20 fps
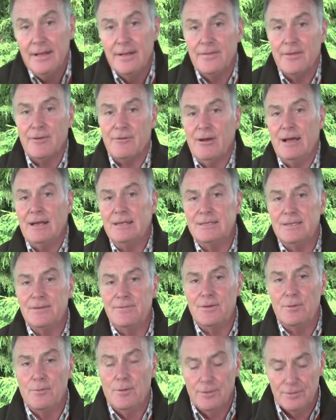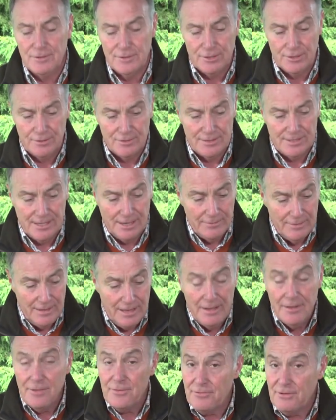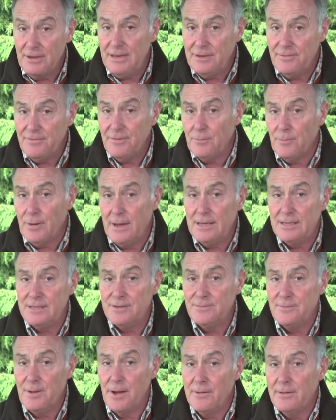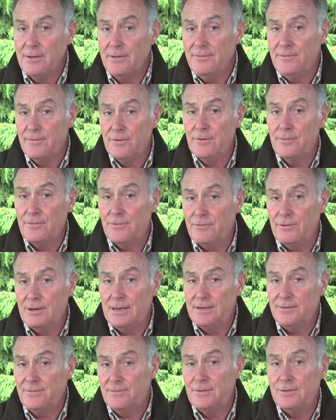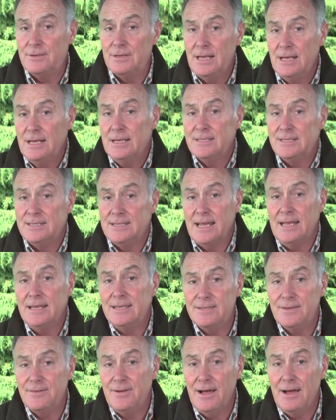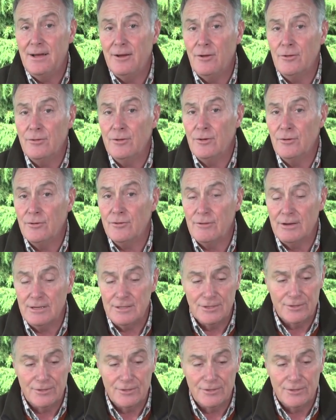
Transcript: the grass if you want to. So 3 different ways of mowing for 3 different states of how long your grass